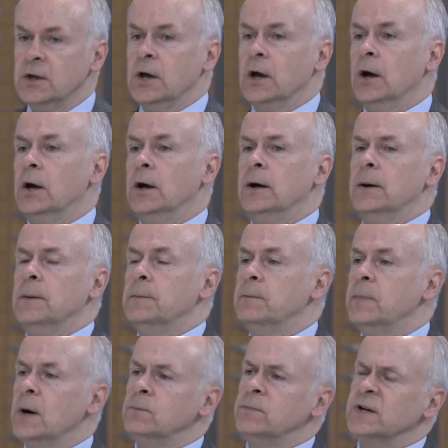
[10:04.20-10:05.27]

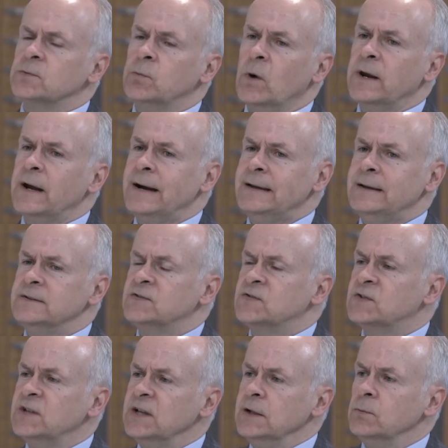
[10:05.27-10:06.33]
But what I
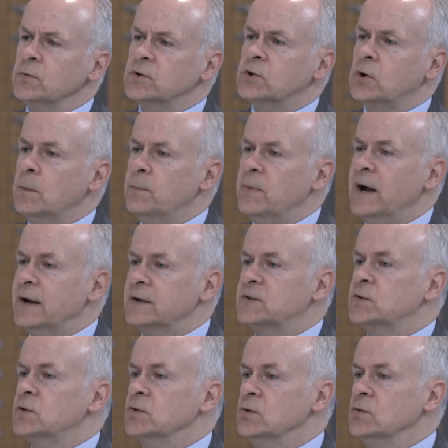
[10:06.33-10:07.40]
still would come
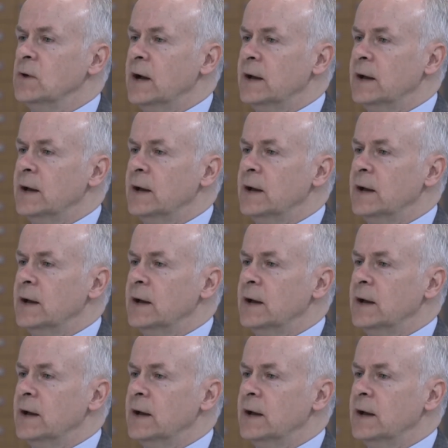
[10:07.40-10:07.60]
back to,